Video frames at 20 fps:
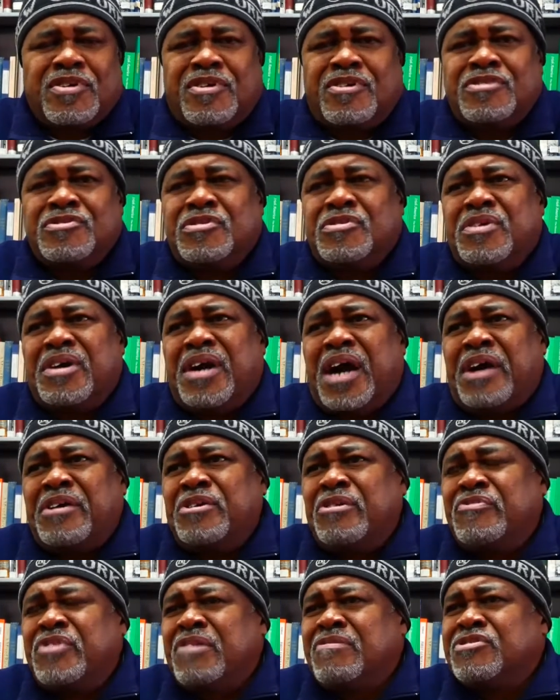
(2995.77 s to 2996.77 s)
Cause I don't
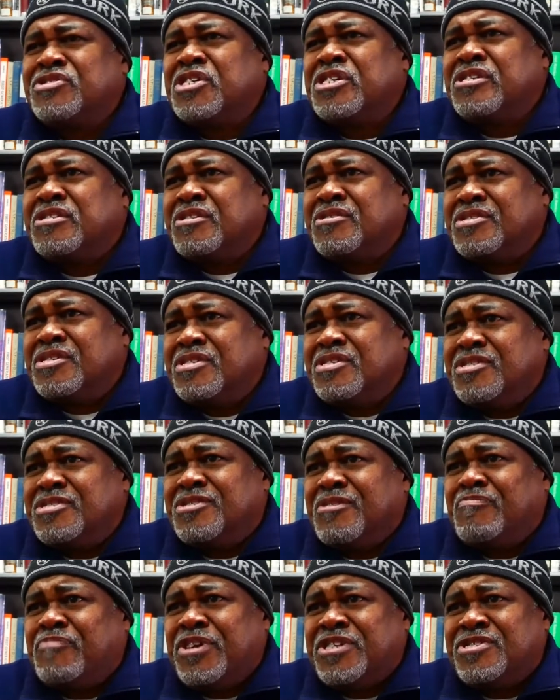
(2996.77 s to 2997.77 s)
know if you ever seen
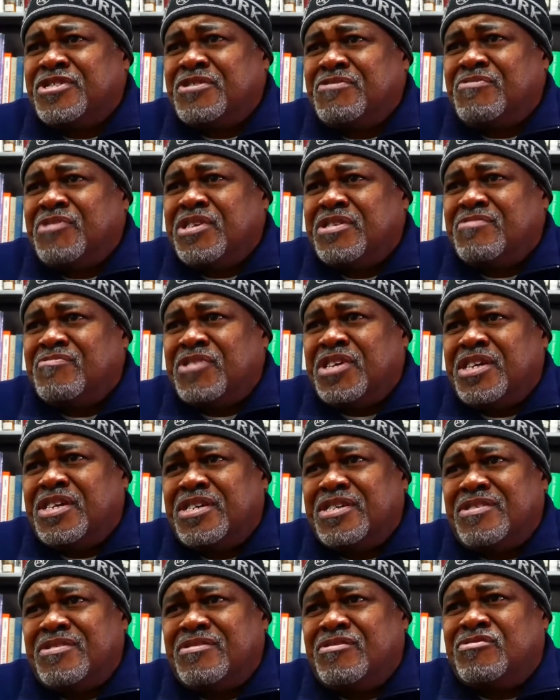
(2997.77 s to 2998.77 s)
it's a picture with
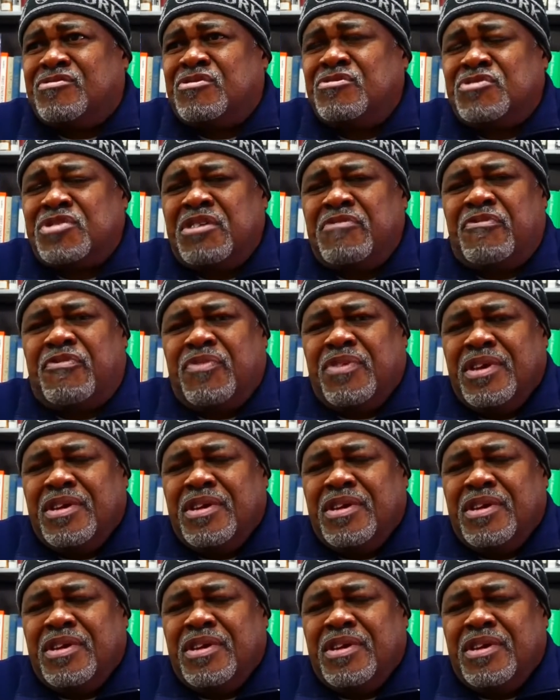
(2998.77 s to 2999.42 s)
you, you see